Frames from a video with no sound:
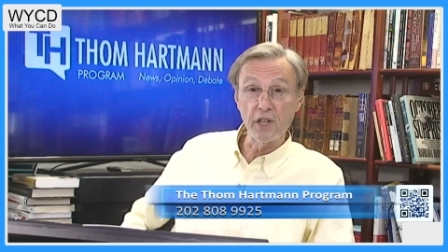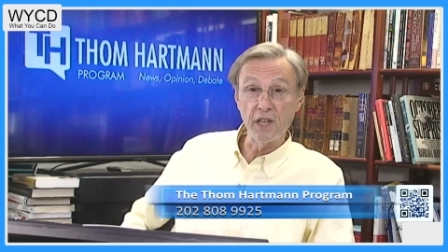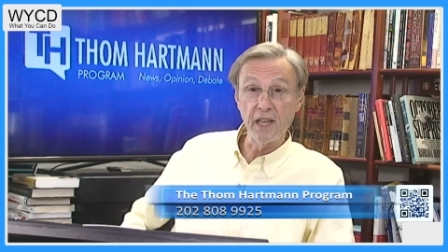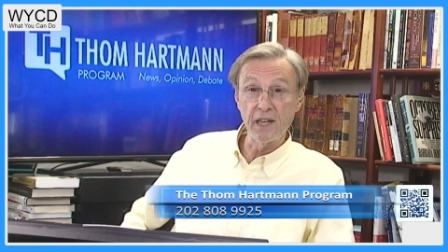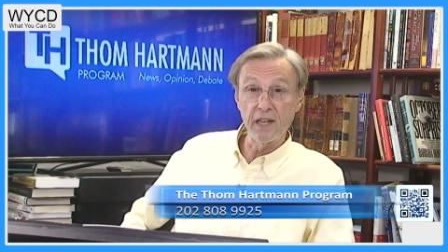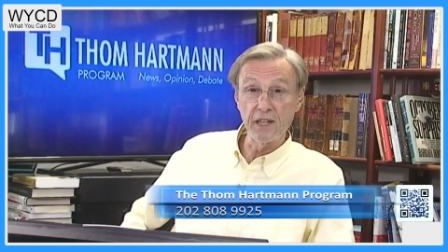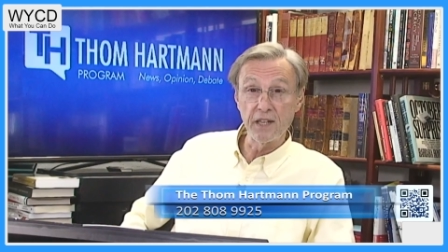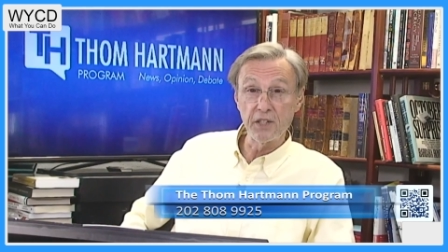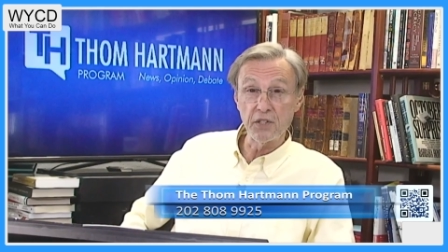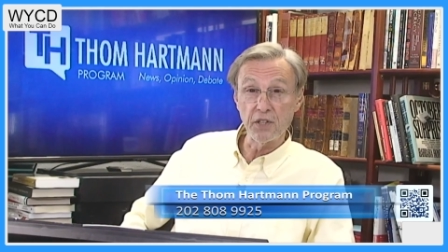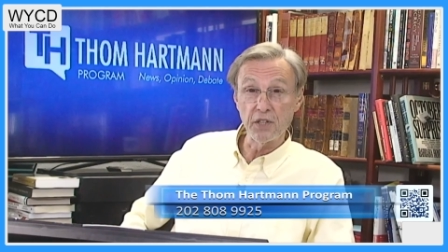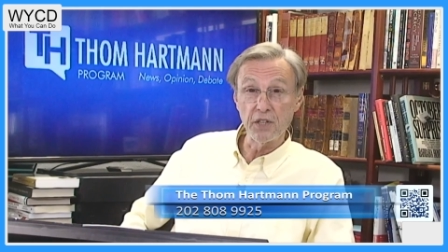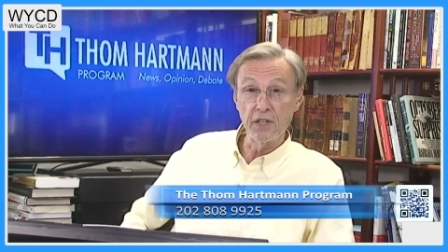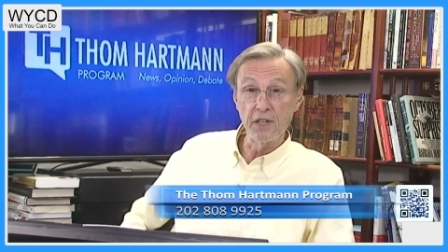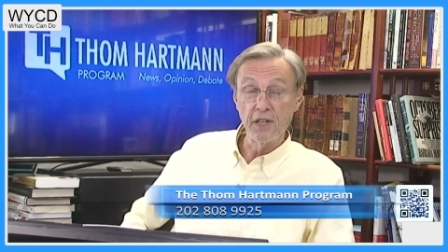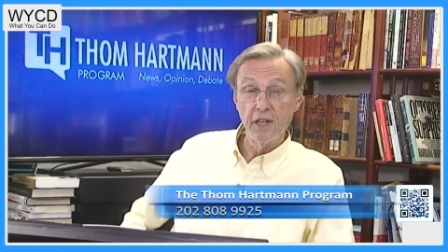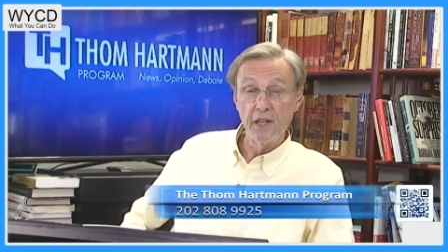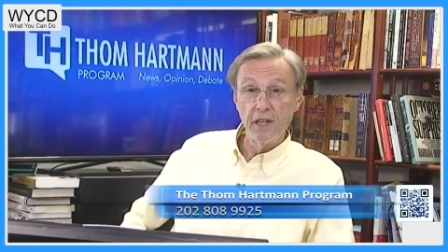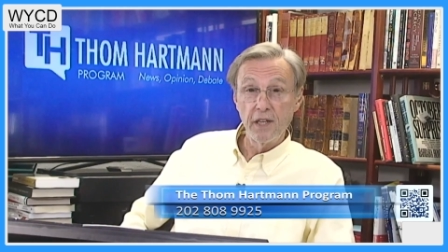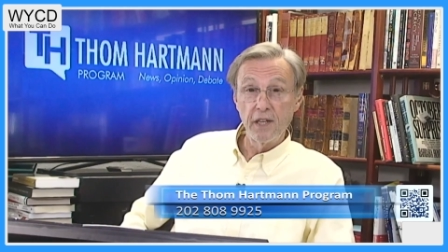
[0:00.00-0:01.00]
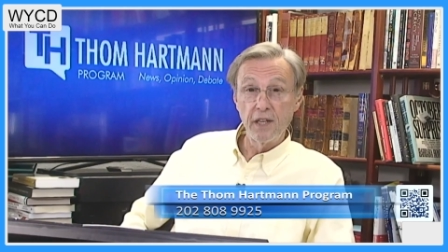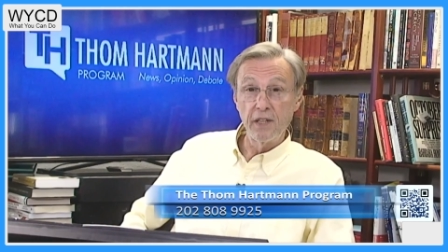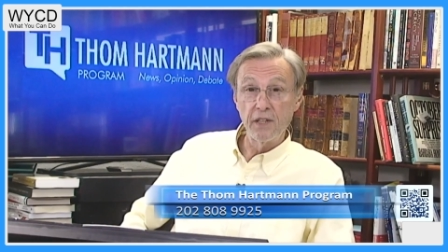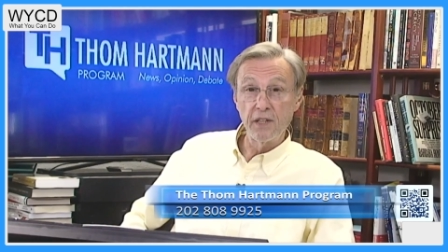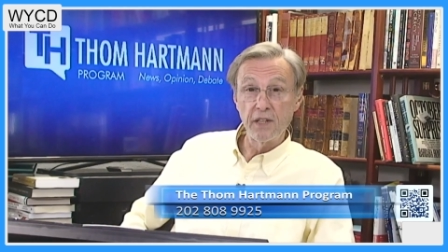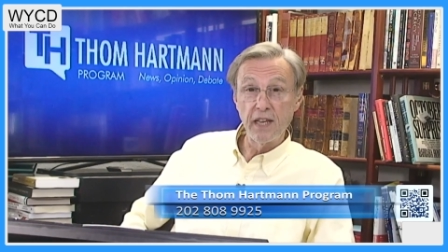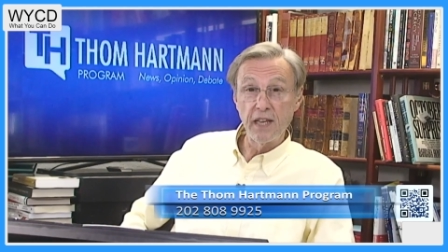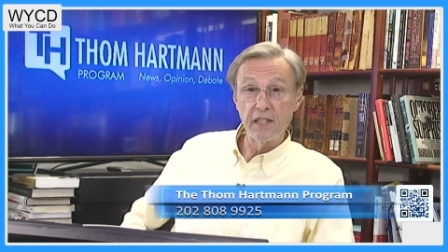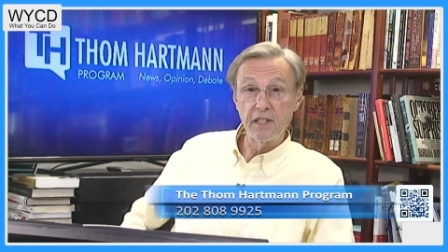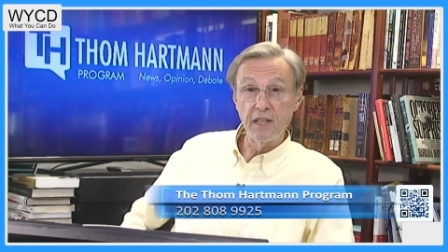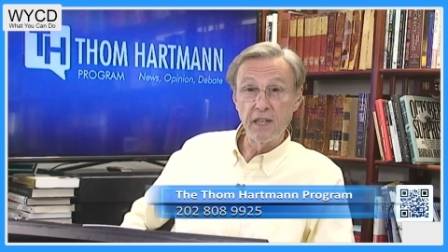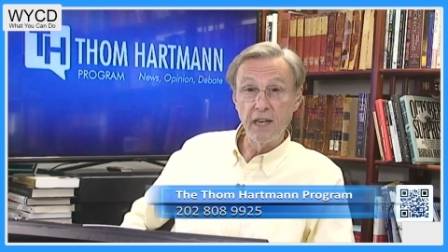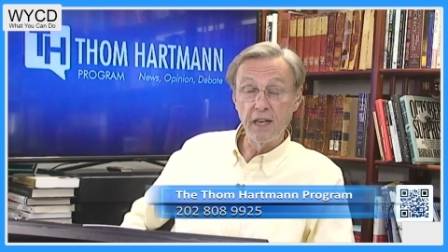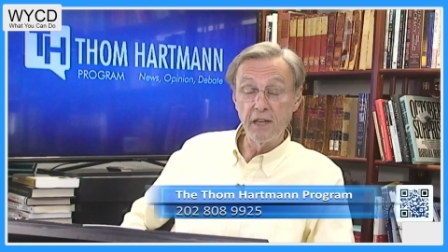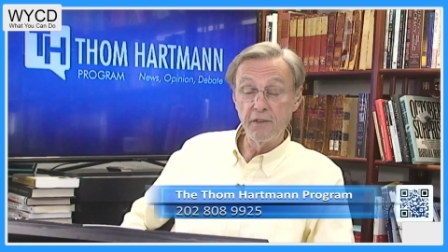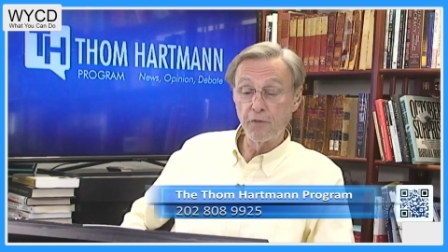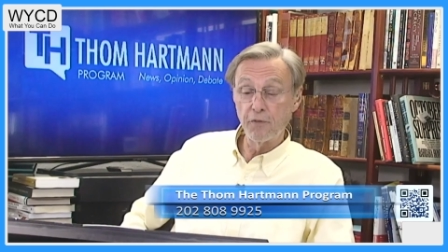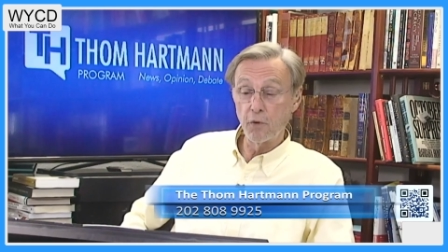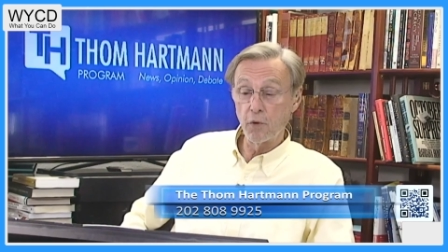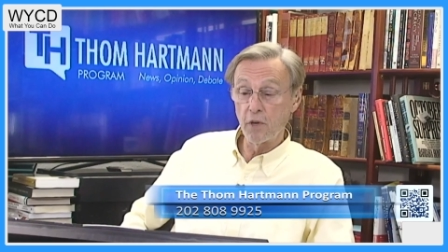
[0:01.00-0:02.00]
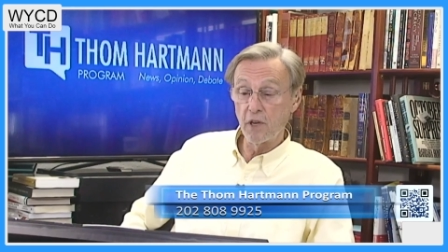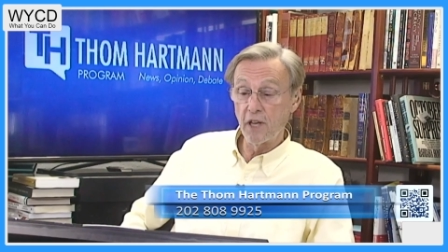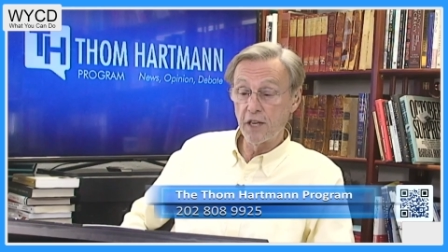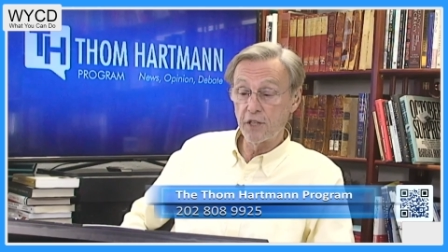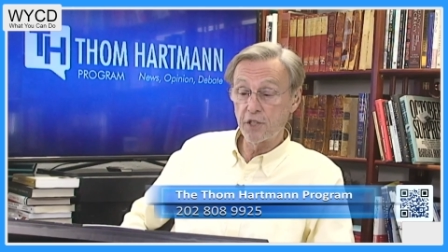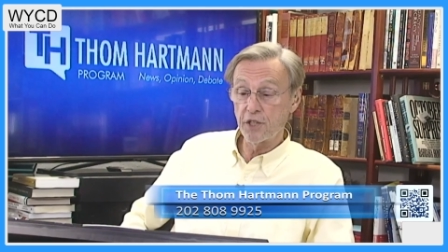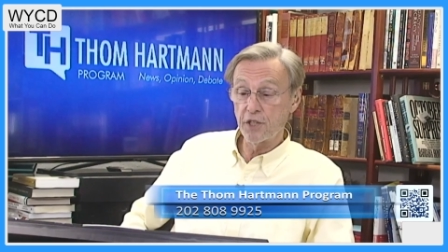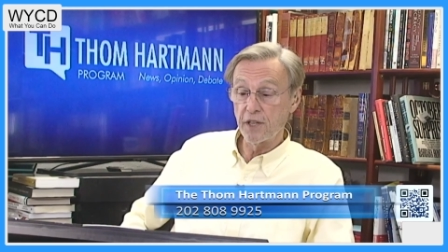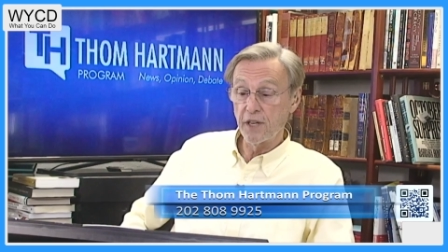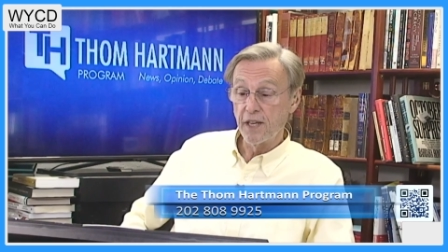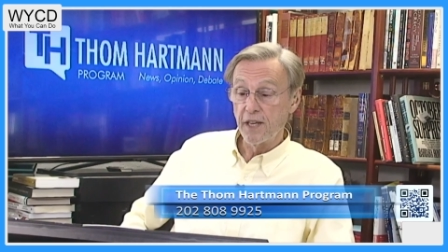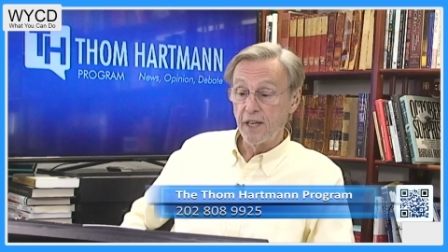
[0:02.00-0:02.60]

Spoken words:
candidates in the 1984 election.